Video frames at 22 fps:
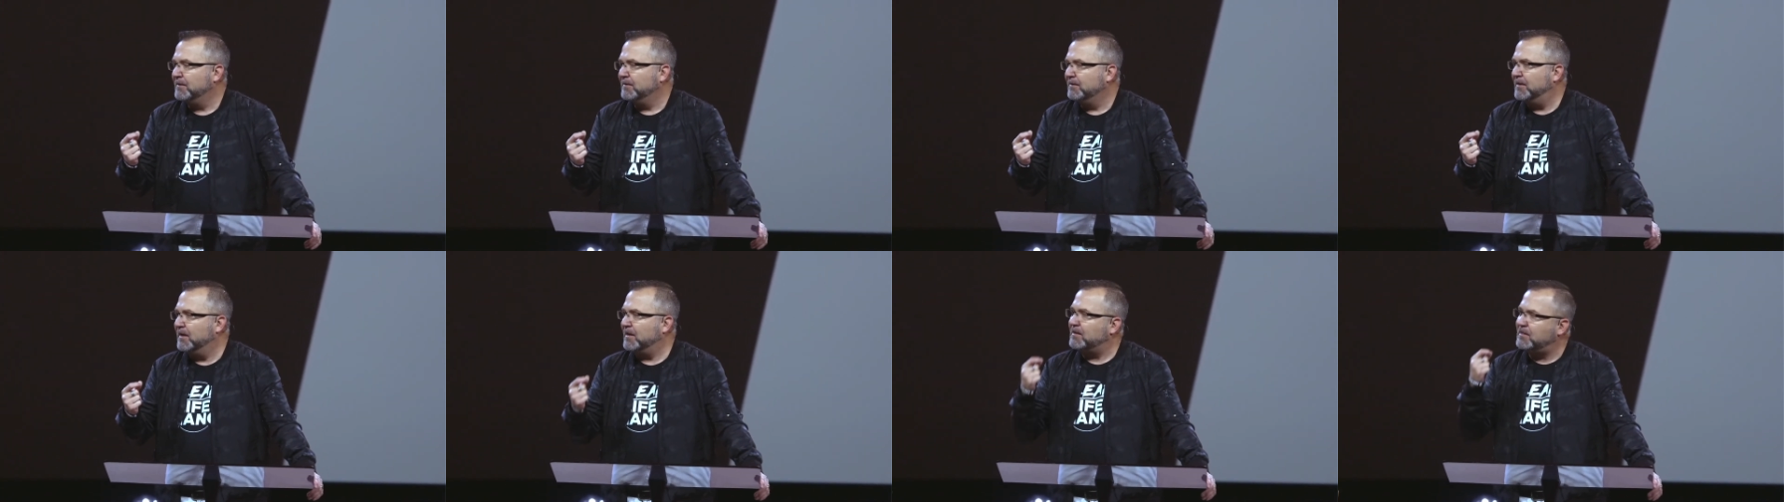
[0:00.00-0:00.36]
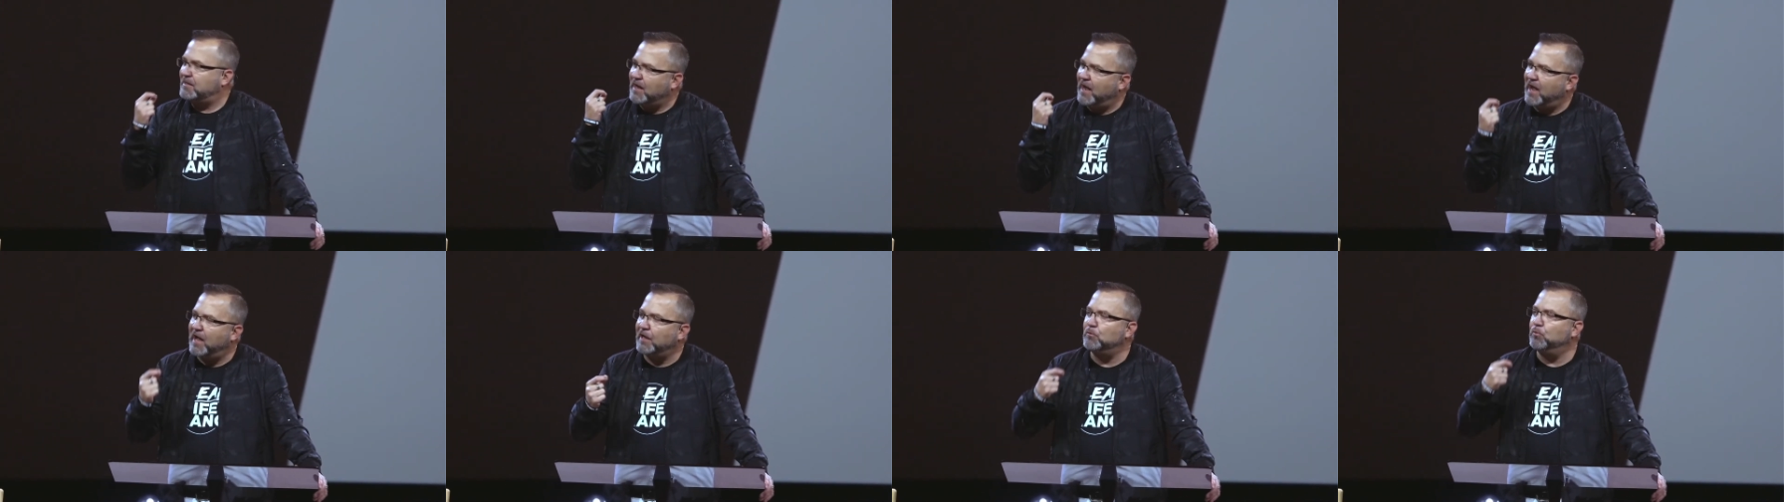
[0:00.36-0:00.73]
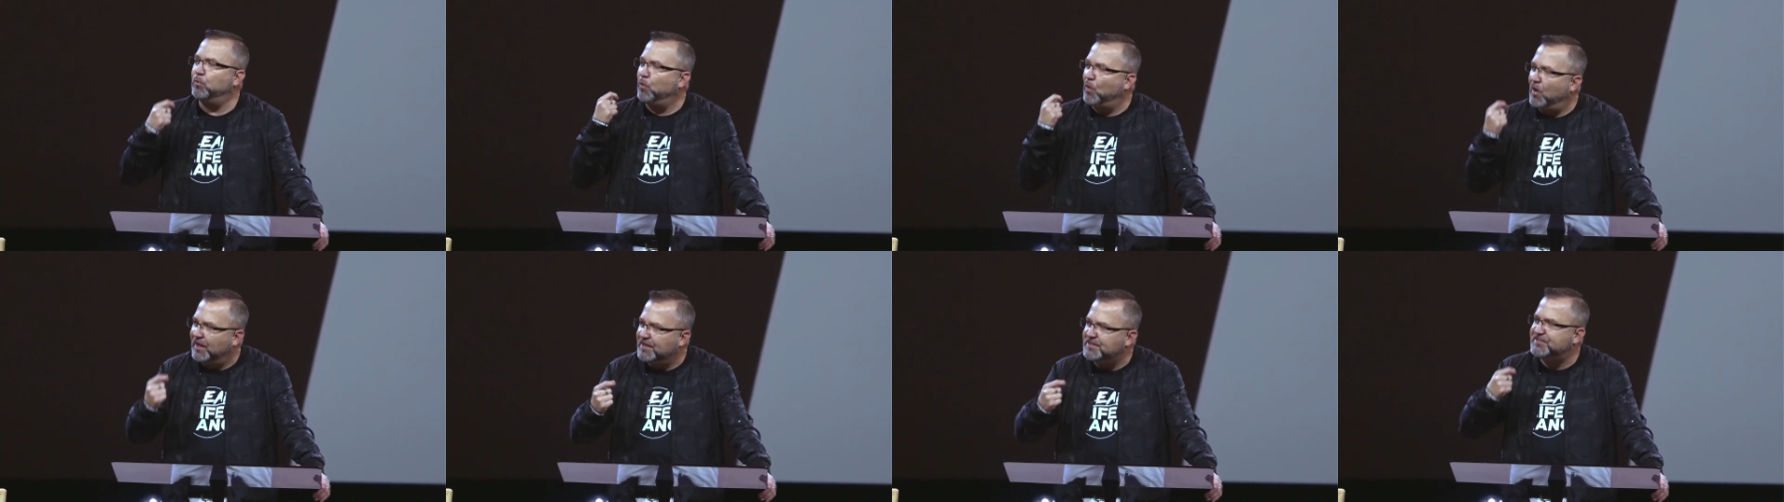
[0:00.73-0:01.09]
that God
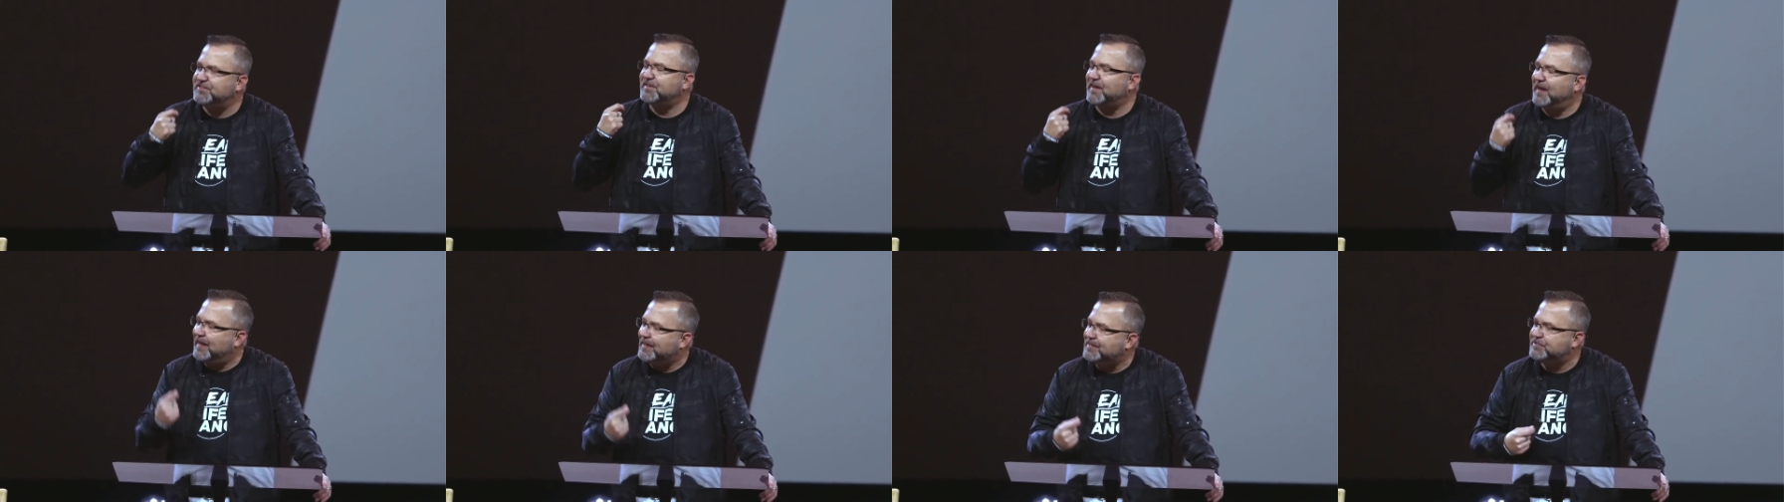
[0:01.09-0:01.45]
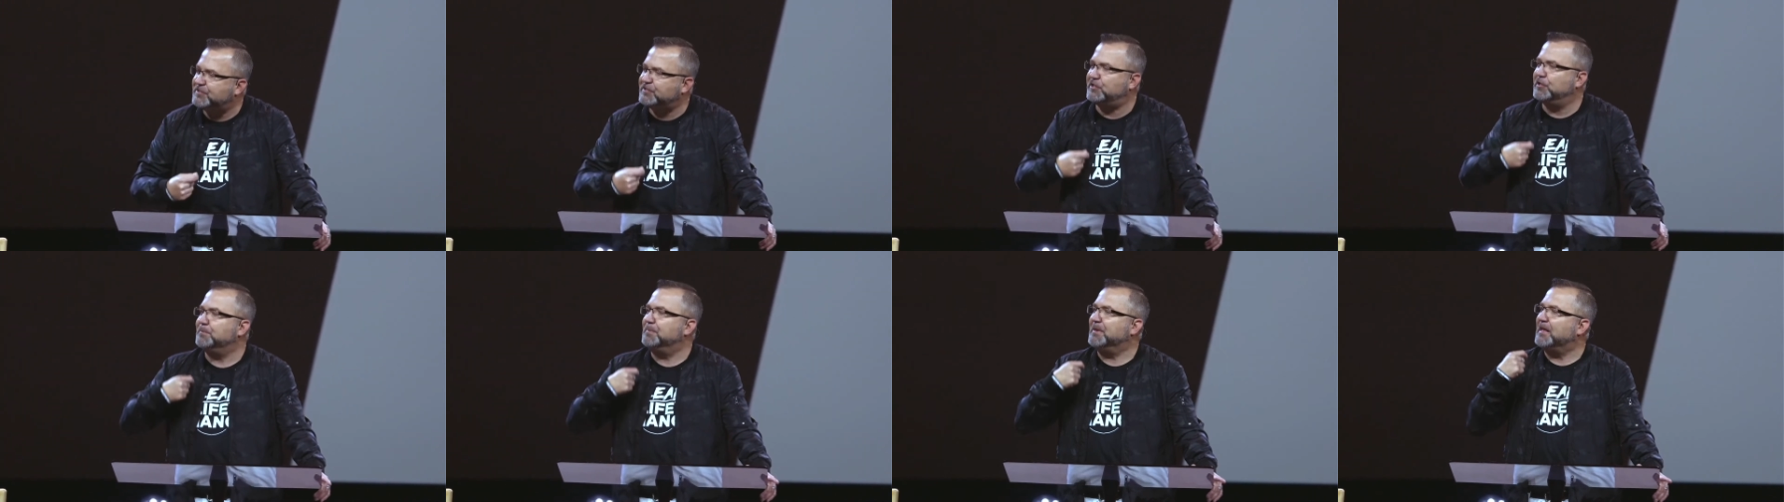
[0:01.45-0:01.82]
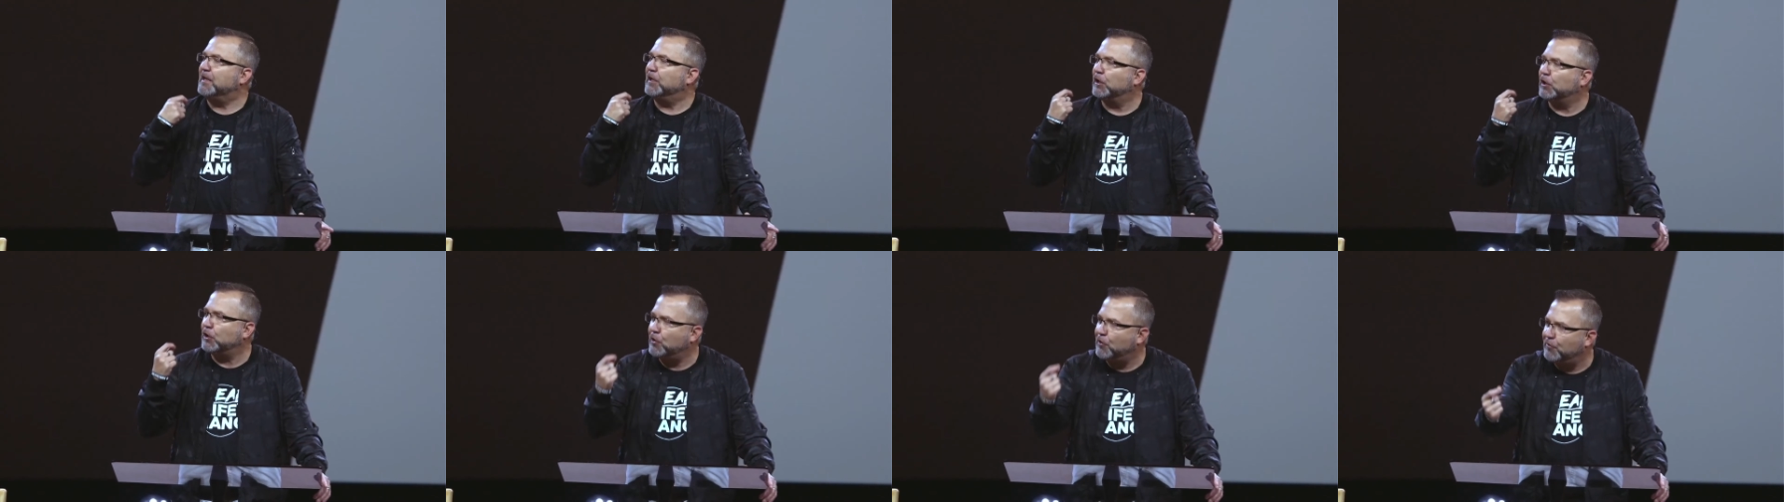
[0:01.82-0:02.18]
wants us to be
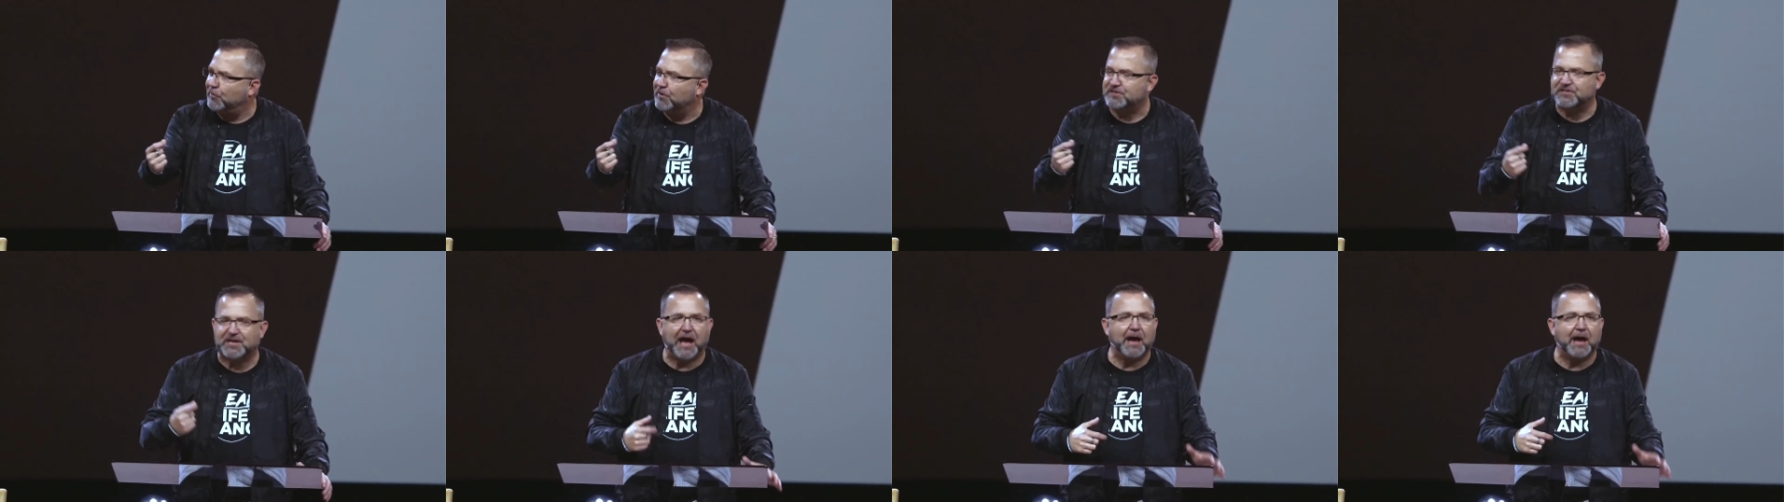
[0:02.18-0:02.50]
learners.